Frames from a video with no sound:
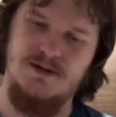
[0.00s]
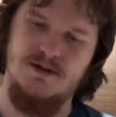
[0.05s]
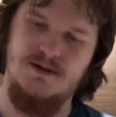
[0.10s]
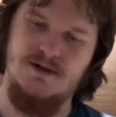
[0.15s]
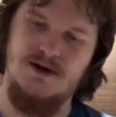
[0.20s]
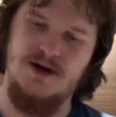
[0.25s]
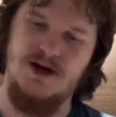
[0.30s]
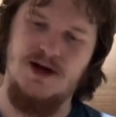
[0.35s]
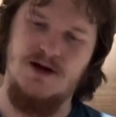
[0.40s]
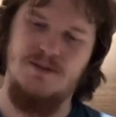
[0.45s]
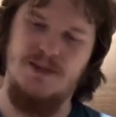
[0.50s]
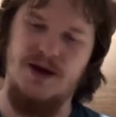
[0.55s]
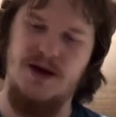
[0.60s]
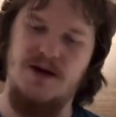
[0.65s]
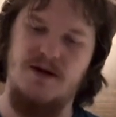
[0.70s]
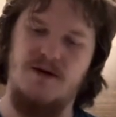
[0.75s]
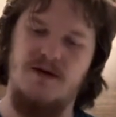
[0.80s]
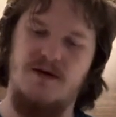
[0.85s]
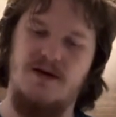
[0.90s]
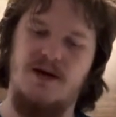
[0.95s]
Dan
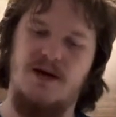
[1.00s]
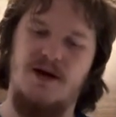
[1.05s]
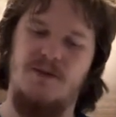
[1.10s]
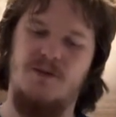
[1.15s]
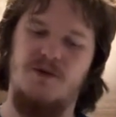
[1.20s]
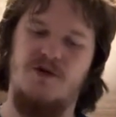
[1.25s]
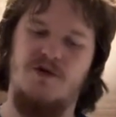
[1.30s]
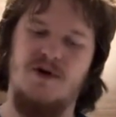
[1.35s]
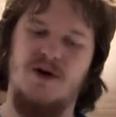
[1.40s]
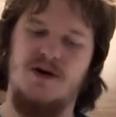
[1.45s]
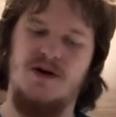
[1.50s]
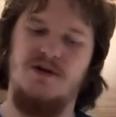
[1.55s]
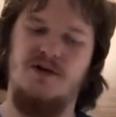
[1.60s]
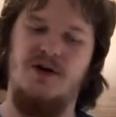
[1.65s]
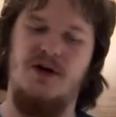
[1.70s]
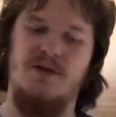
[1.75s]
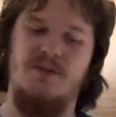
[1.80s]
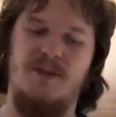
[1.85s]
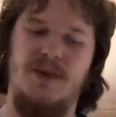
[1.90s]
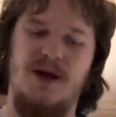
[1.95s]
Baker,
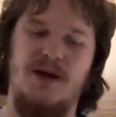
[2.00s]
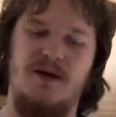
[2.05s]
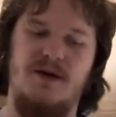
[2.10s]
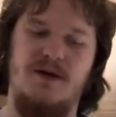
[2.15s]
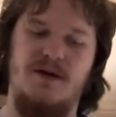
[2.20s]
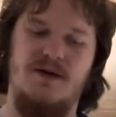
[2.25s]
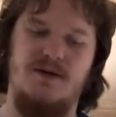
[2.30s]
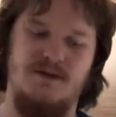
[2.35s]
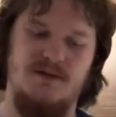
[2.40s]
Don Baker.